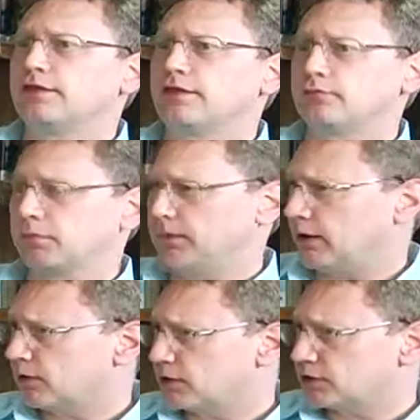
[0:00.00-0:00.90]
the
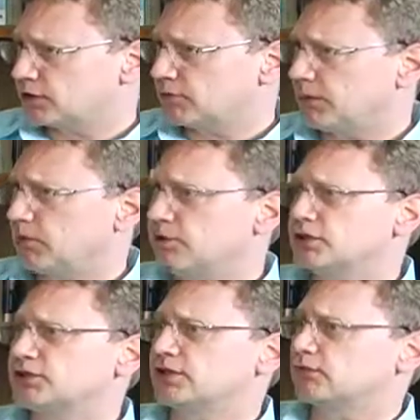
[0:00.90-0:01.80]
preparedness
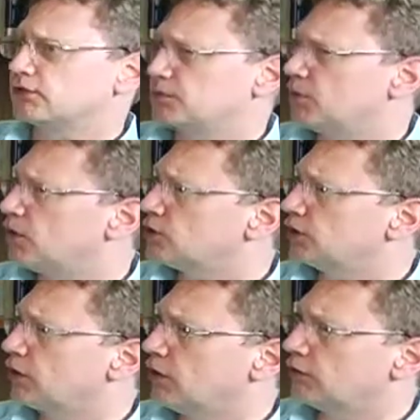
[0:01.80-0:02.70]
components, the response,
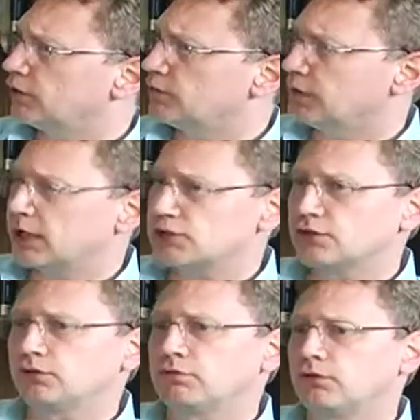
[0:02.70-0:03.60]
recovery, and
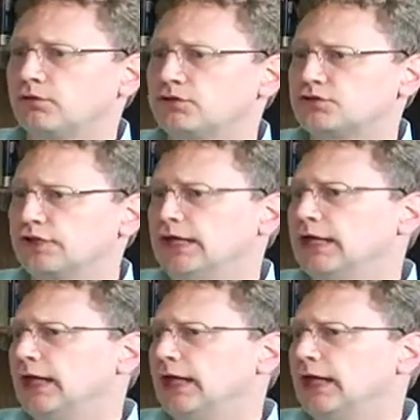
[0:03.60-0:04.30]
mitigation components.